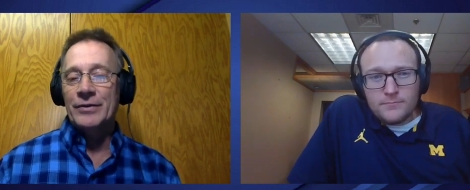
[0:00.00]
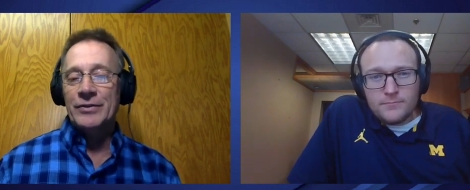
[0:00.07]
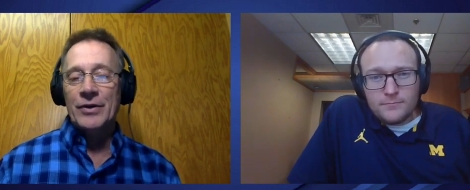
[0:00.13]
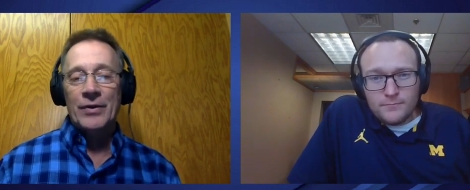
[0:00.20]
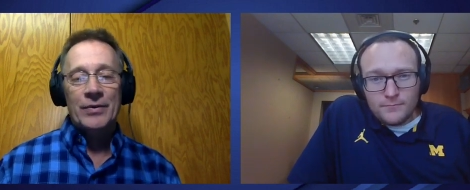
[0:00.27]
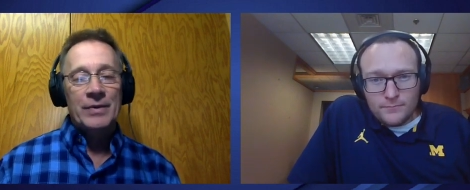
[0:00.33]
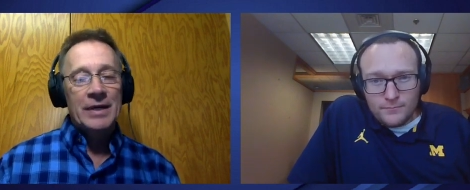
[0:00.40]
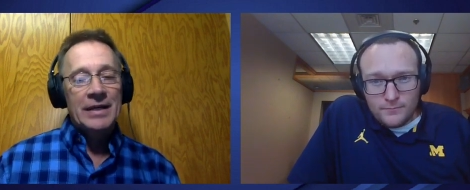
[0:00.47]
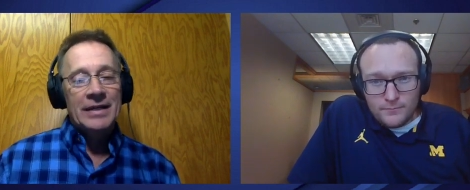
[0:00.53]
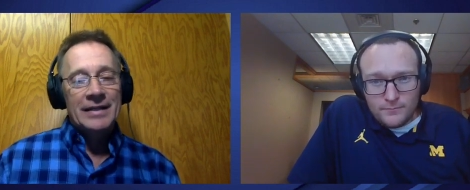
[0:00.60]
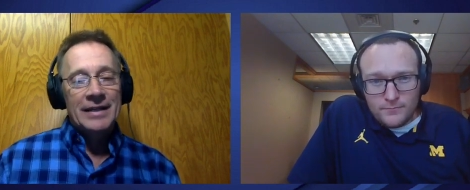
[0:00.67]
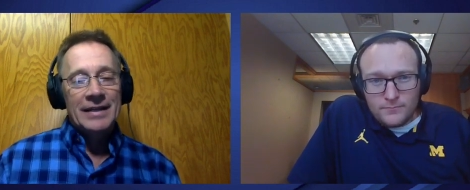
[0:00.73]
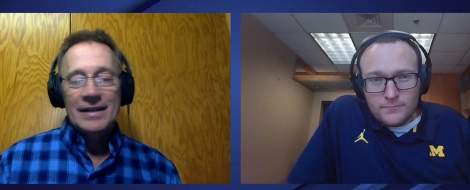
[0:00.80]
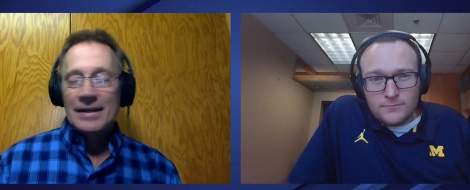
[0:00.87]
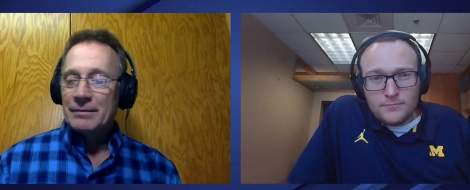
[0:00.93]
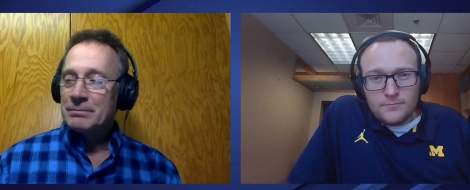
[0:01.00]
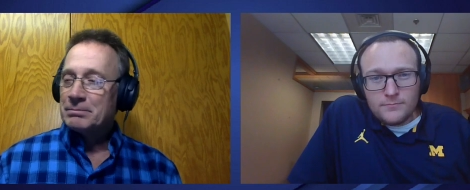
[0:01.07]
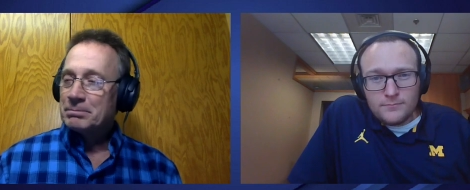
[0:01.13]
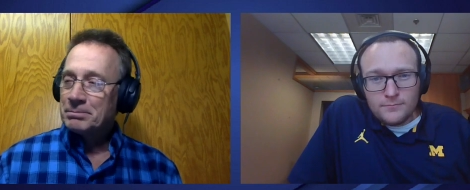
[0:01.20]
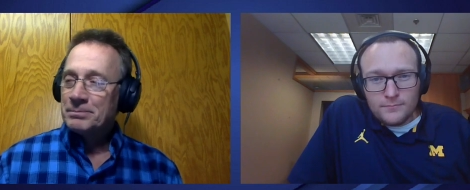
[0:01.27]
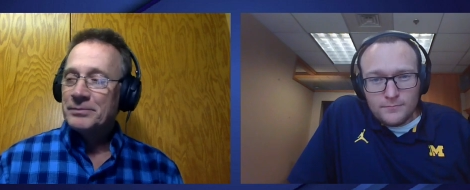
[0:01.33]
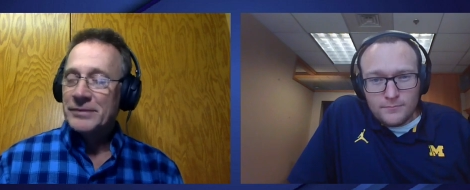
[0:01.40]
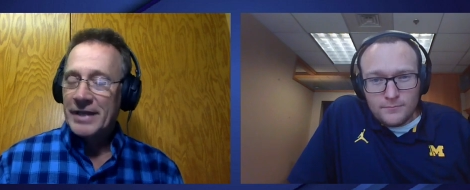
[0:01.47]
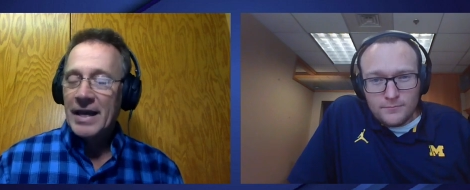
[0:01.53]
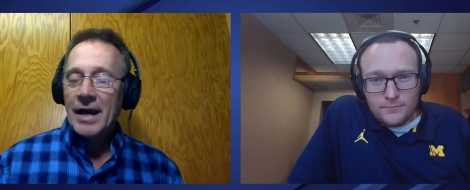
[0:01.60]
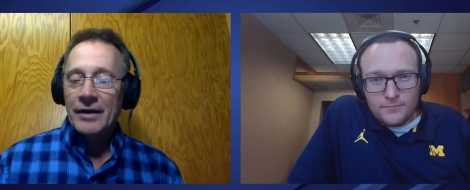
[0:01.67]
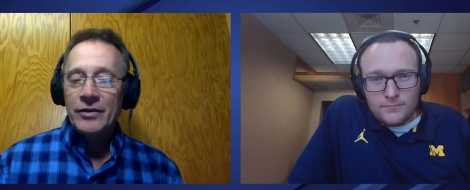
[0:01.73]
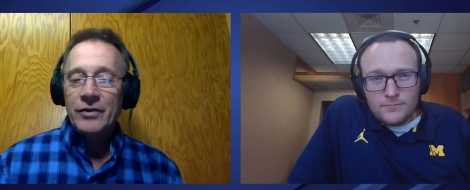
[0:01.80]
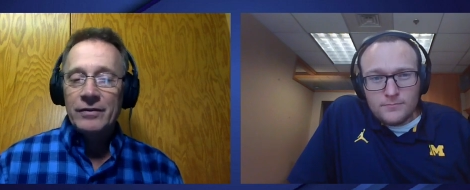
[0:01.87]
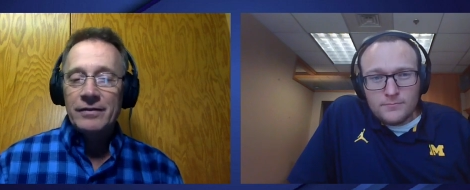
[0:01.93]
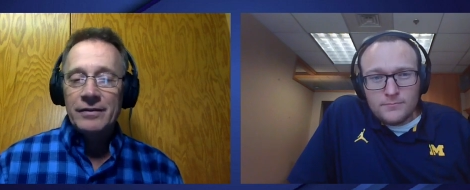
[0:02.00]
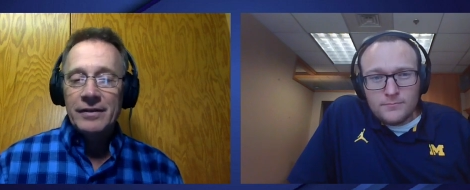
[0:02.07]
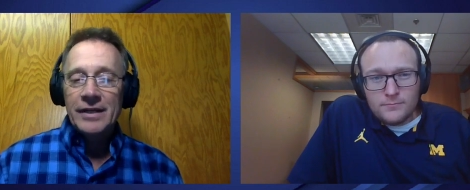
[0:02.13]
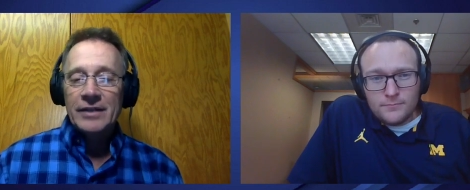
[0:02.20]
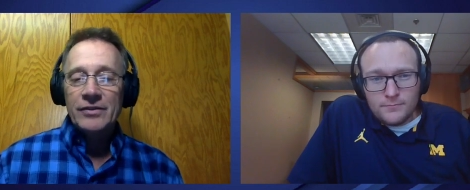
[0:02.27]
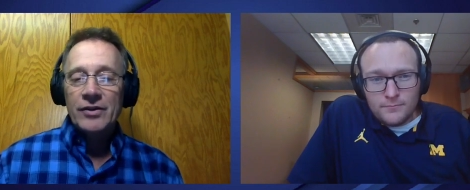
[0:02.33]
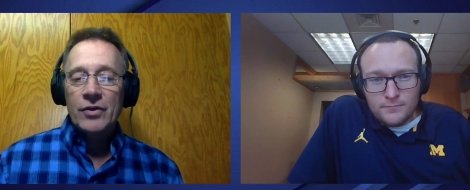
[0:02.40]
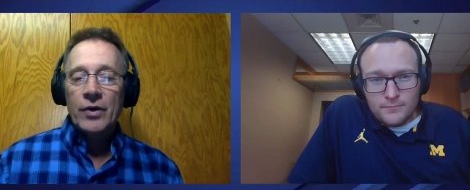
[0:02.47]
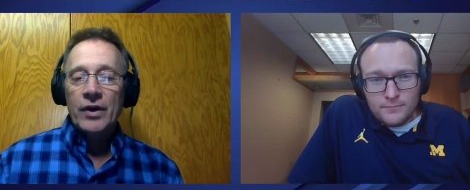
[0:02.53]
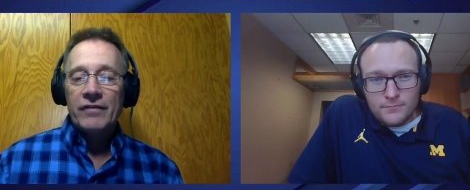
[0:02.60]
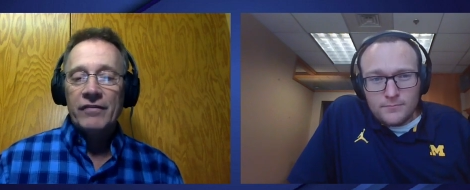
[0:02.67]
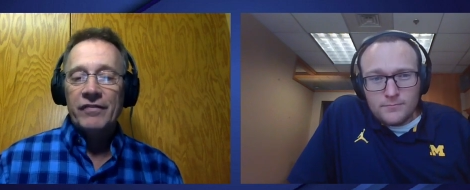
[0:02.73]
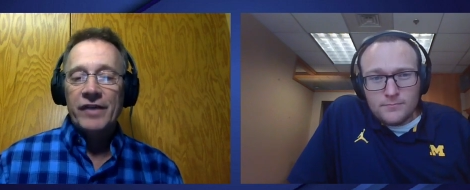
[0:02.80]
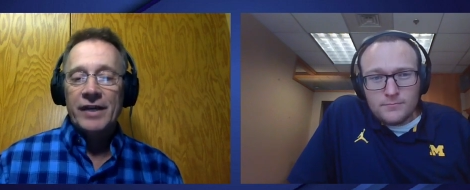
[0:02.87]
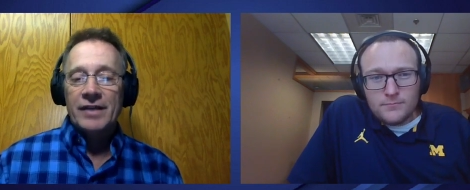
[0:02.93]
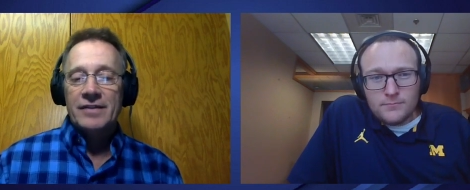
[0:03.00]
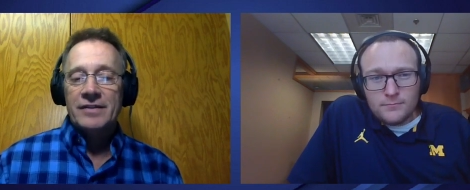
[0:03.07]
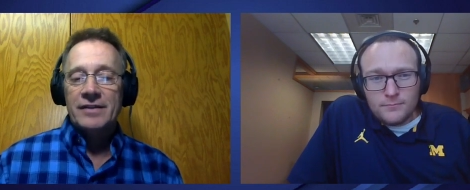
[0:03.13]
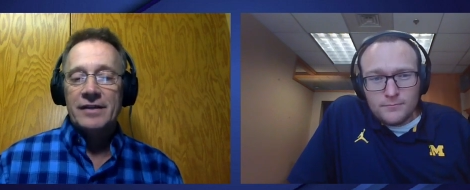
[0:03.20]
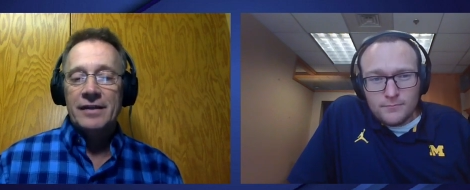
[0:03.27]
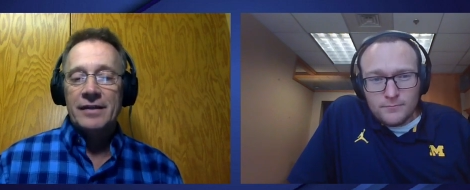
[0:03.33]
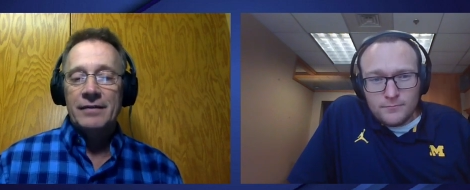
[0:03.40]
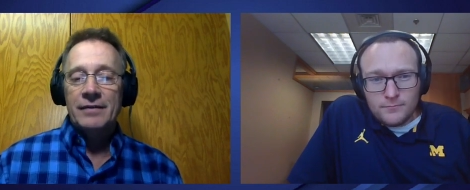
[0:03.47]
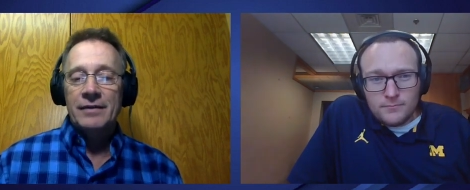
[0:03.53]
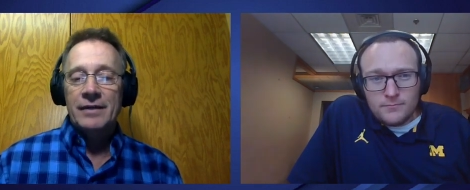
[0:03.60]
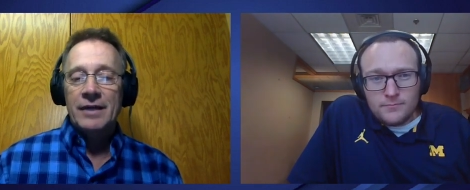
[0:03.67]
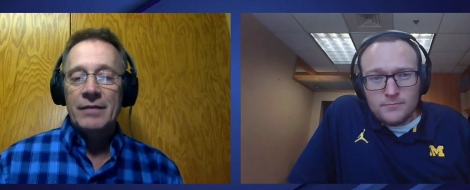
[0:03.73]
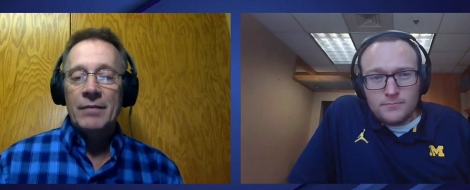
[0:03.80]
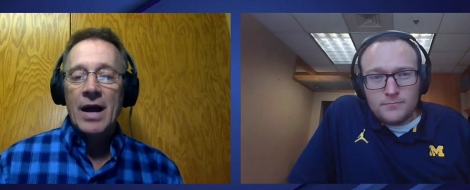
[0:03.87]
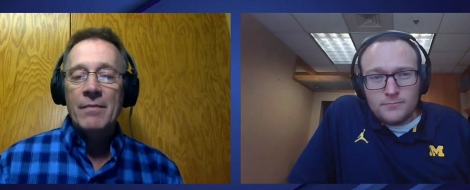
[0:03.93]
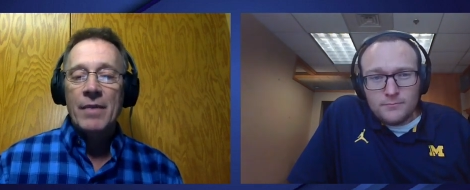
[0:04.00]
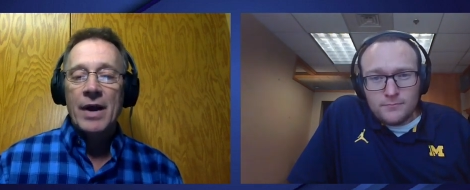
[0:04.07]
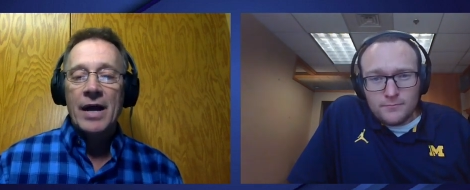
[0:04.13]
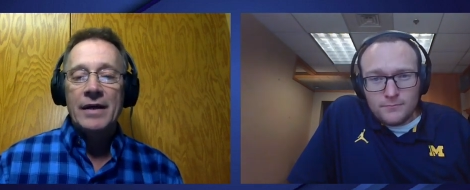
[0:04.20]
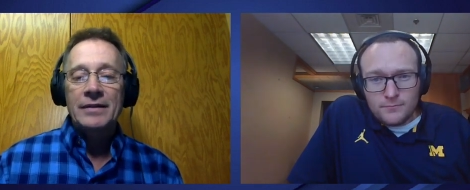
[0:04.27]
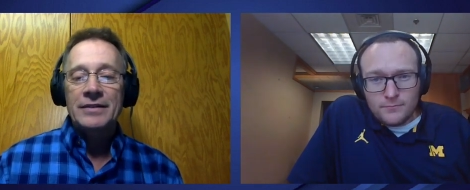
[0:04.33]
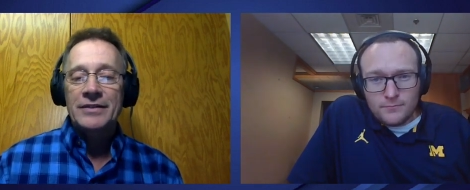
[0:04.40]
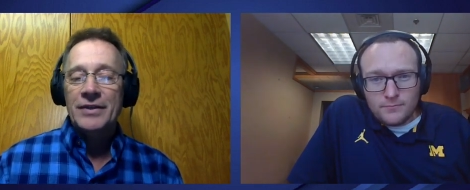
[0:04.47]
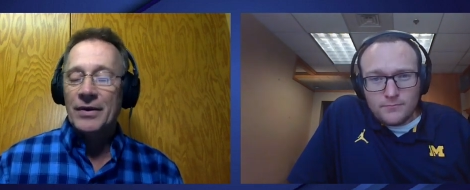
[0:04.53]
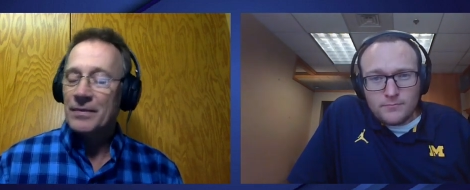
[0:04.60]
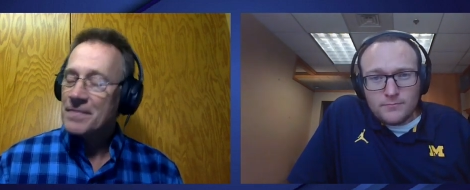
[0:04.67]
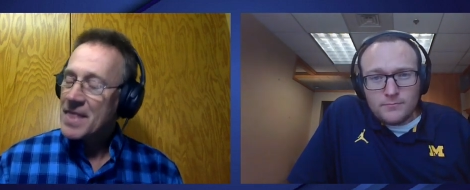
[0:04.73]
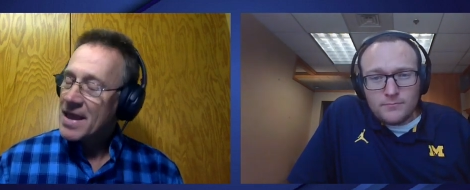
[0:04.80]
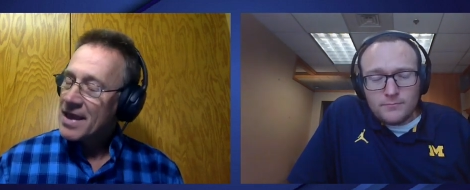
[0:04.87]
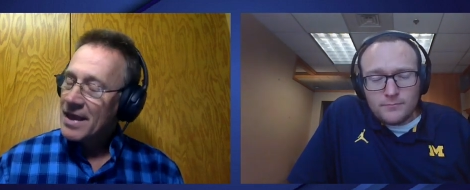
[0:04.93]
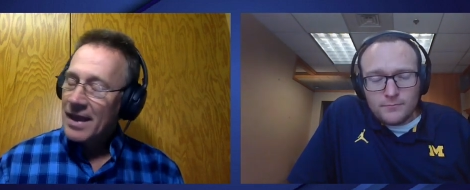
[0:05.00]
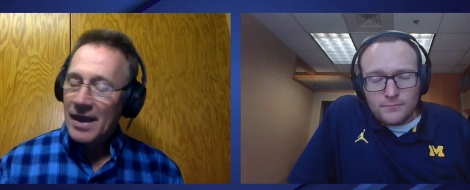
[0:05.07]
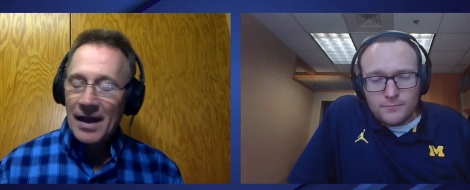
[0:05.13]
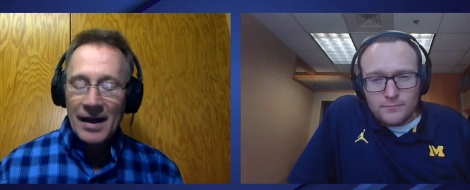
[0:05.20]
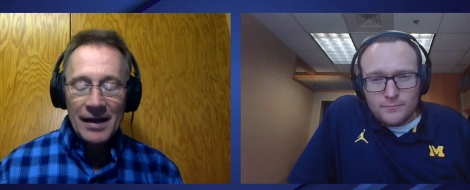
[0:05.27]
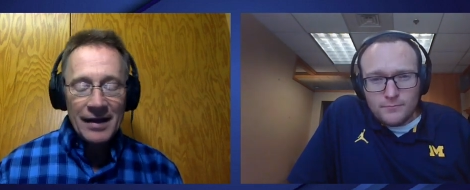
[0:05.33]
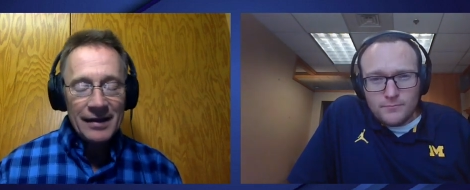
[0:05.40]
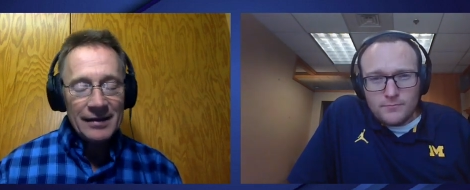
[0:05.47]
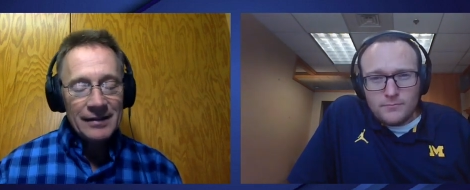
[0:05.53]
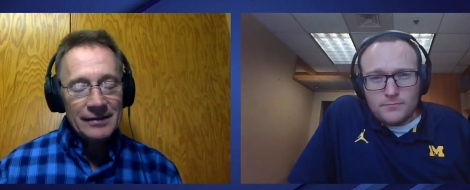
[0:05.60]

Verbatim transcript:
Speaker 1: So, um, yeah, you, that's a quick fix in, in my mind. So, uh,